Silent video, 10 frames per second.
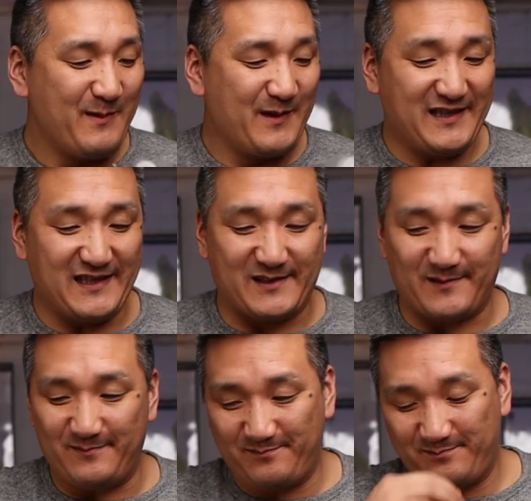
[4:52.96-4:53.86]
This
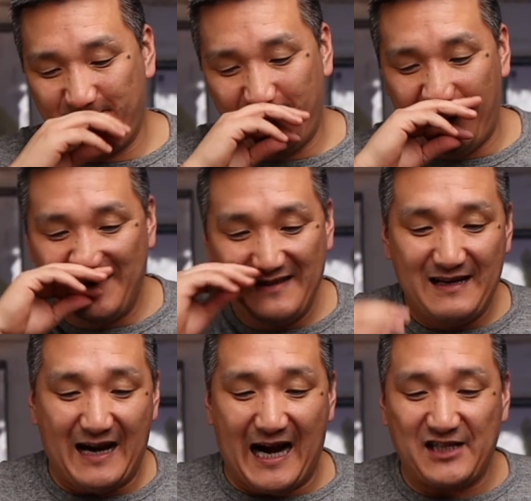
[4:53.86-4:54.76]
is,
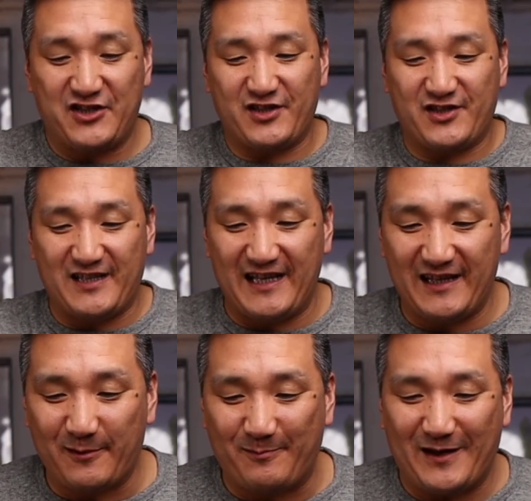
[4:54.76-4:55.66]
I just
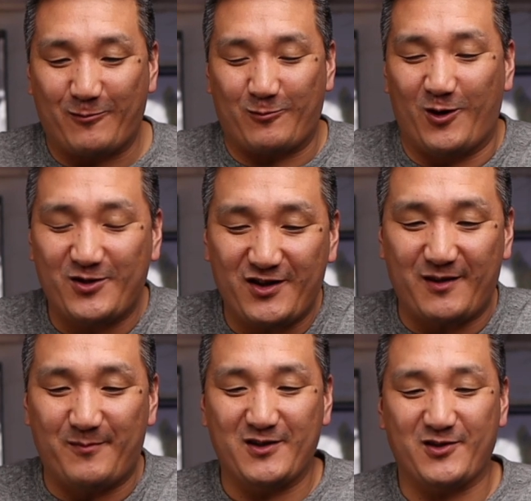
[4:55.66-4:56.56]
did the big Rosso
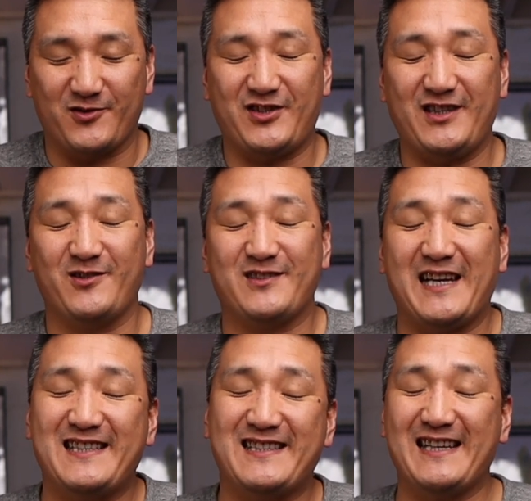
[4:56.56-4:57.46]
di Montalcino
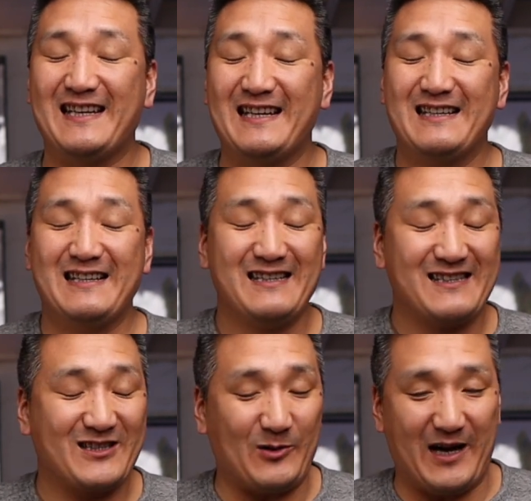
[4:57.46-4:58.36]
tasting.
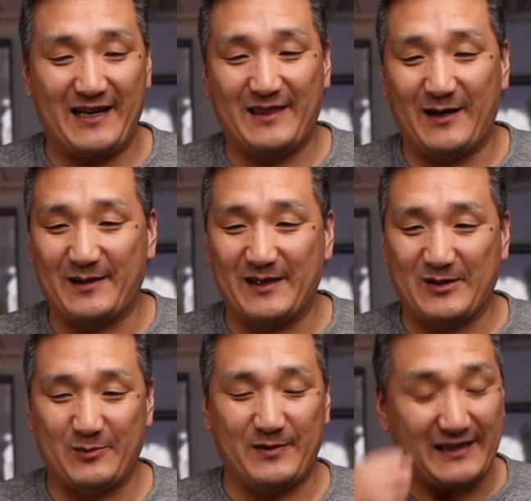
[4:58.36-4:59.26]
So I thought
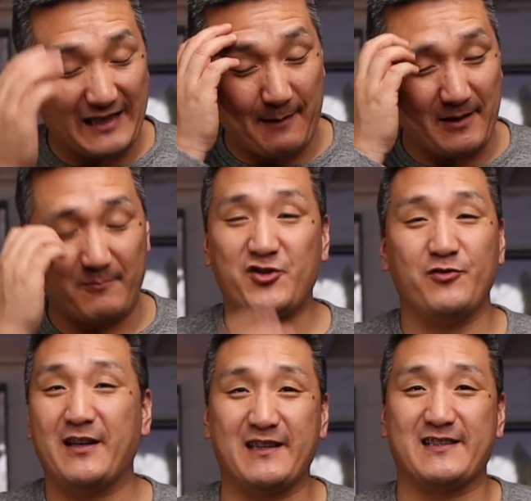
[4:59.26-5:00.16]
this would be, I mean, I'm
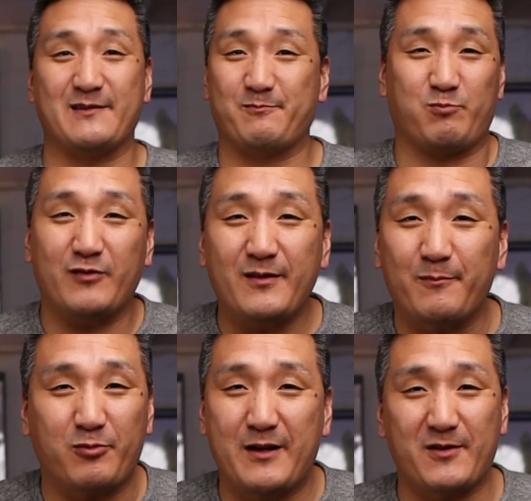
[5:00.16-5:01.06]
shooting this
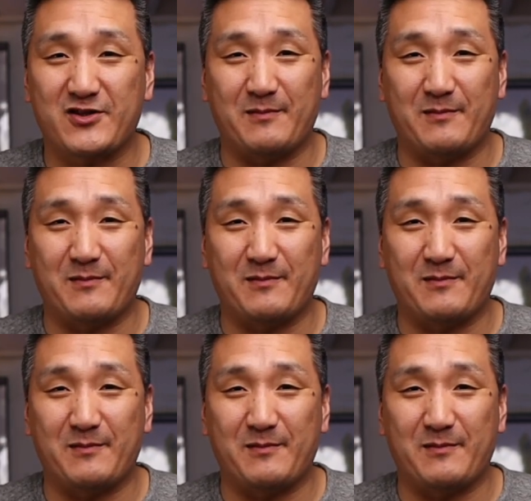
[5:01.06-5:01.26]
pretty much